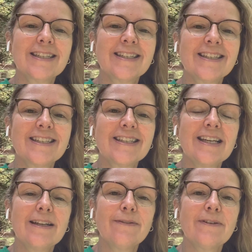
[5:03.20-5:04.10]
and
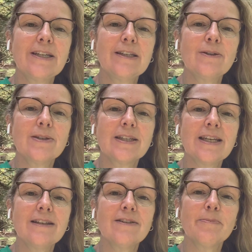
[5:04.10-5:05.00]
seeing if any new
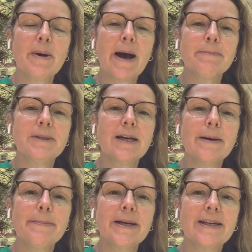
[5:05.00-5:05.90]
seeds have popped
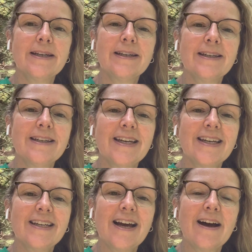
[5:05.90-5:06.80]
up
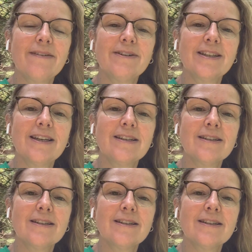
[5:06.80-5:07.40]
and how everything's